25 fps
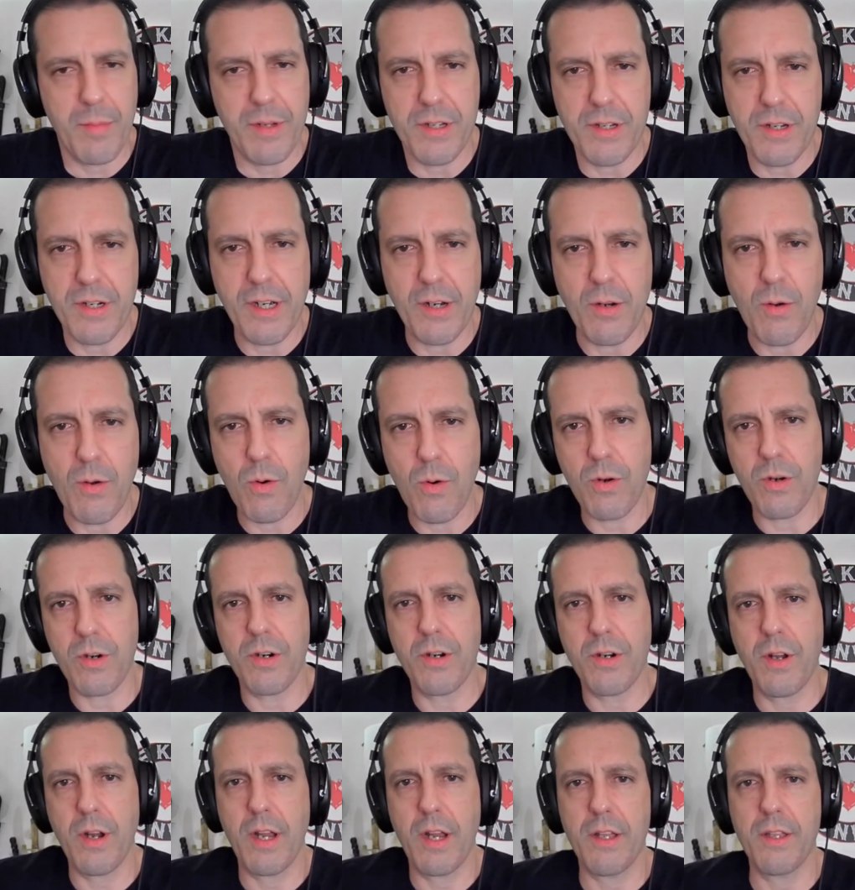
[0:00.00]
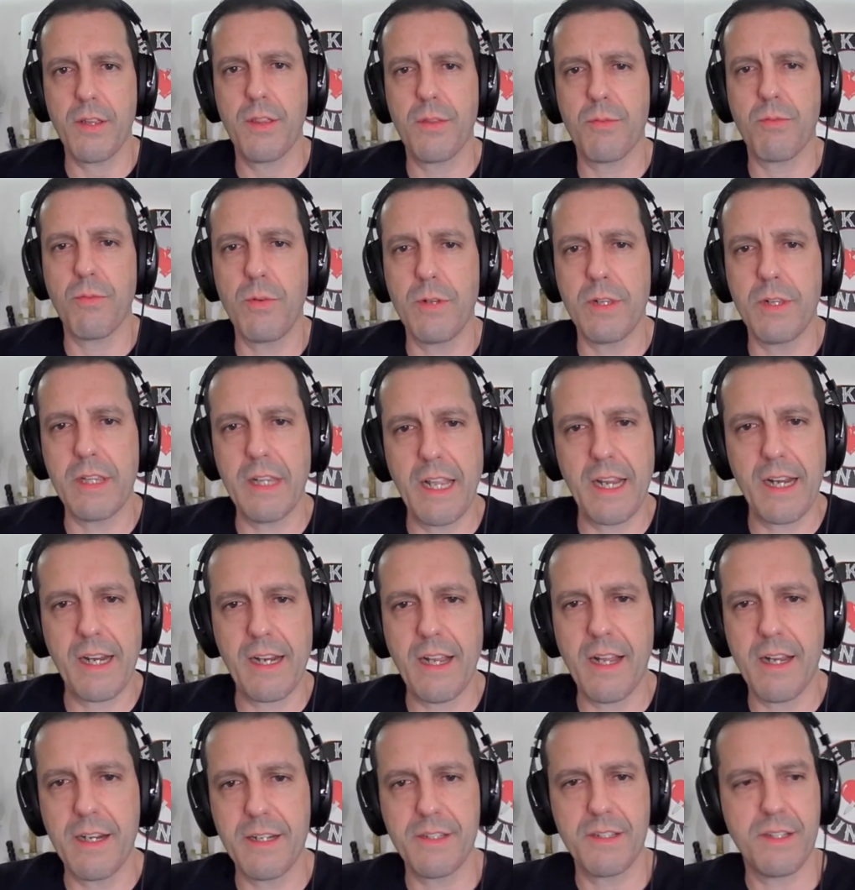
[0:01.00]
and you can order uh, through a link
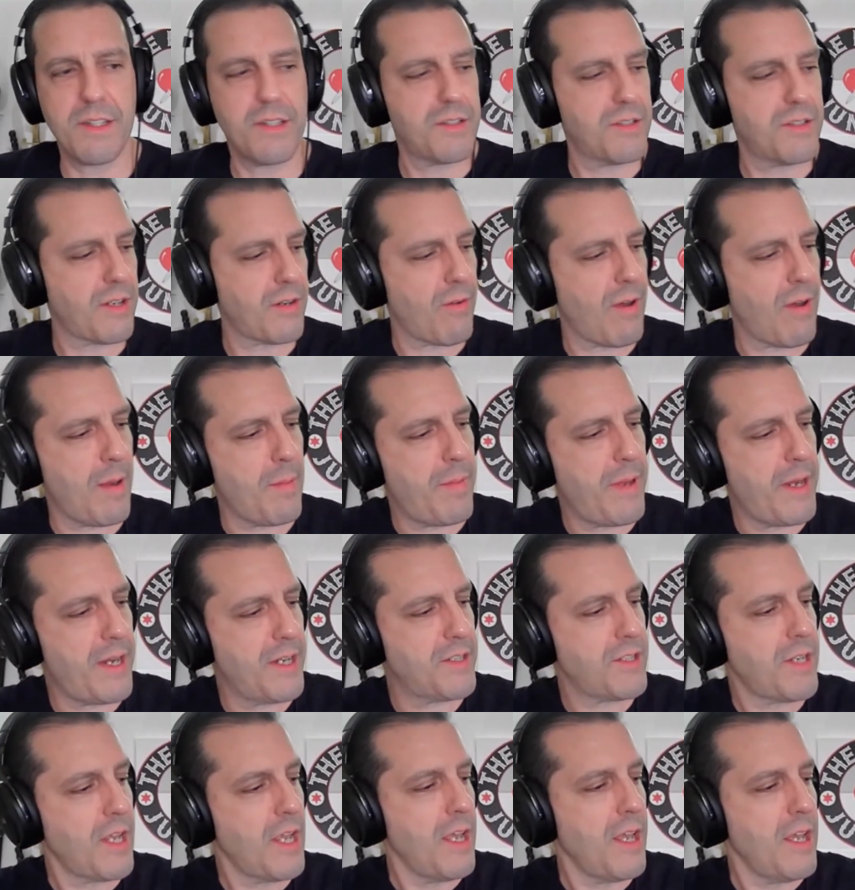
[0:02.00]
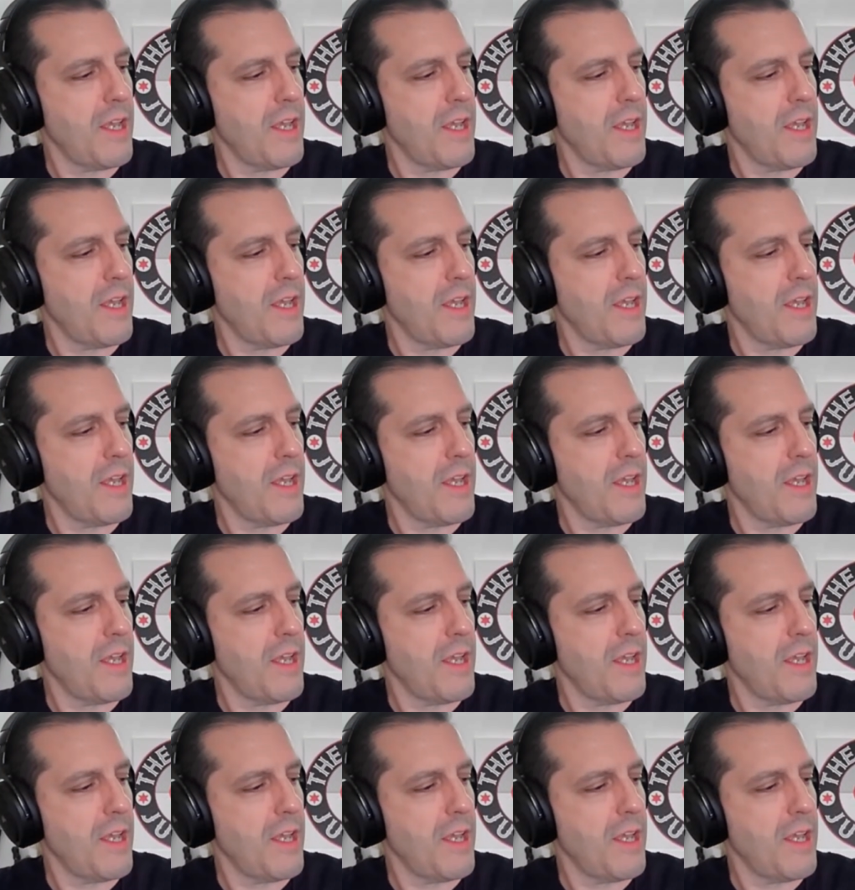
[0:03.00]
on his Instagram page.